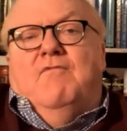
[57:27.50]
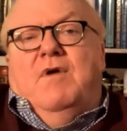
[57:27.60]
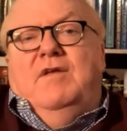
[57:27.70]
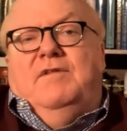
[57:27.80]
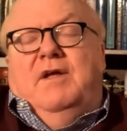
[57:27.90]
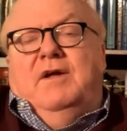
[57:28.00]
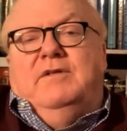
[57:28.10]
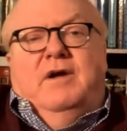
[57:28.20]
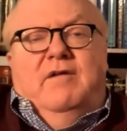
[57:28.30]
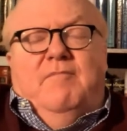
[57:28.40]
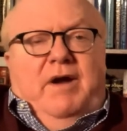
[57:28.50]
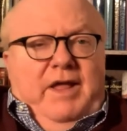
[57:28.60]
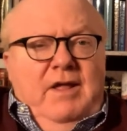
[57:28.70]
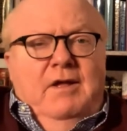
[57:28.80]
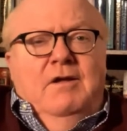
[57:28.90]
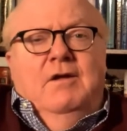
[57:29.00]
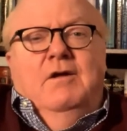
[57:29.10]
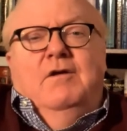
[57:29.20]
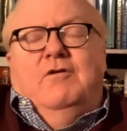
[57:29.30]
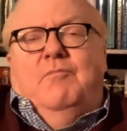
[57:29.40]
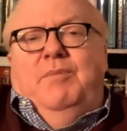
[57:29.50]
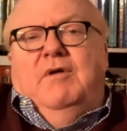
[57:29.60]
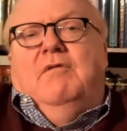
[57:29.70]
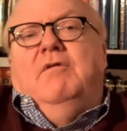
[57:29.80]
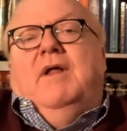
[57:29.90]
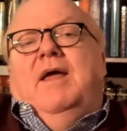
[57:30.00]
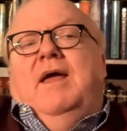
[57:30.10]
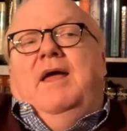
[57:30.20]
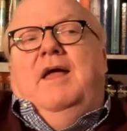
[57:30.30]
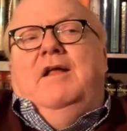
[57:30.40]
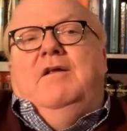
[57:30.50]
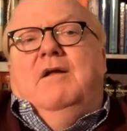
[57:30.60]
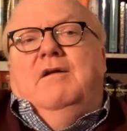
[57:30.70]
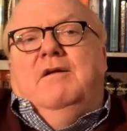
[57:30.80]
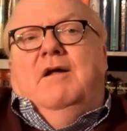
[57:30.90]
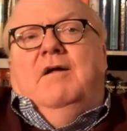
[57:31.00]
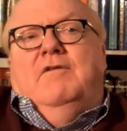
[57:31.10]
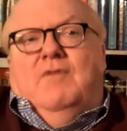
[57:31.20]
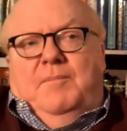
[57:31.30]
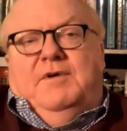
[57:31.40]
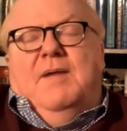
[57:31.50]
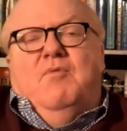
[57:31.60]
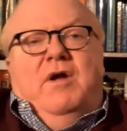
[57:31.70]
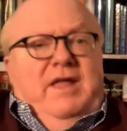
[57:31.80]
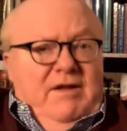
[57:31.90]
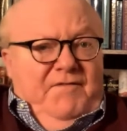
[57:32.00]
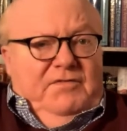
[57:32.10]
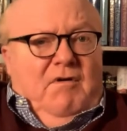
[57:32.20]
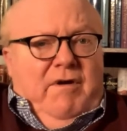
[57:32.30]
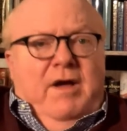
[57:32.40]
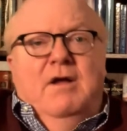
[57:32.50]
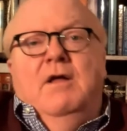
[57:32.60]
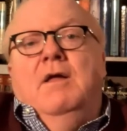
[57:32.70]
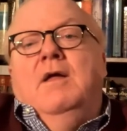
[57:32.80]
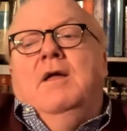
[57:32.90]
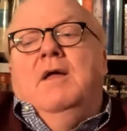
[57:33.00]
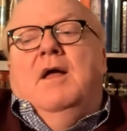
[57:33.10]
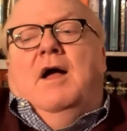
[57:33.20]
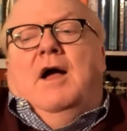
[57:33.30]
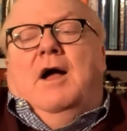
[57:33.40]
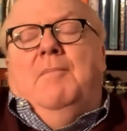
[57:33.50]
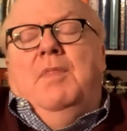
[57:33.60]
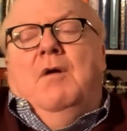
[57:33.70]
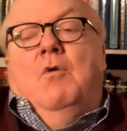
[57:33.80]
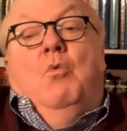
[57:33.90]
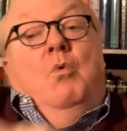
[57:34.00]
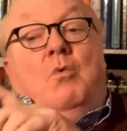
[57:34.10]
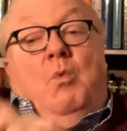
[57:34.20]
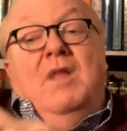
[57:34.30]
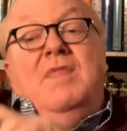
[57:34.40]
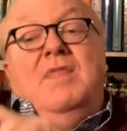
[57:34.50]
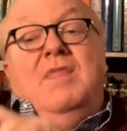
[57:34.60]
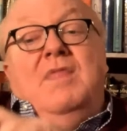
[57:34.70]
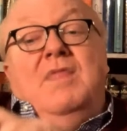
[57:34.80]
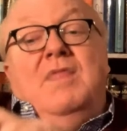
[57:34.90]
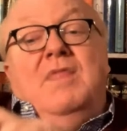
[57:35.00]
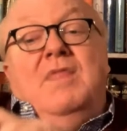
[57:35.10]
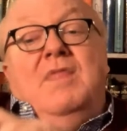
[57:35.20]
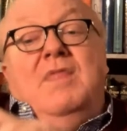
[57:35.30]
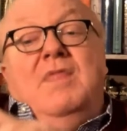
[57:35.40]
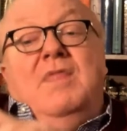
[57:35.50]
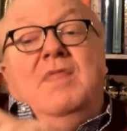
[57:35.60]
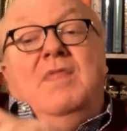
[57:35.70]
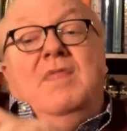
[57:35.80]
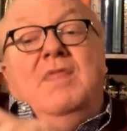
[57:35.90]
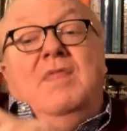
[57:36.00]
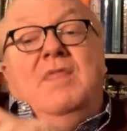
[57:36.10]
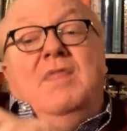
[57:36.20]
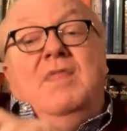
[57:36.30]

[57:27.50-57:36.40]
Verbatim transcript: of raising a ton of money to build a uh, Trump Library in Florida. Um, one thing that um,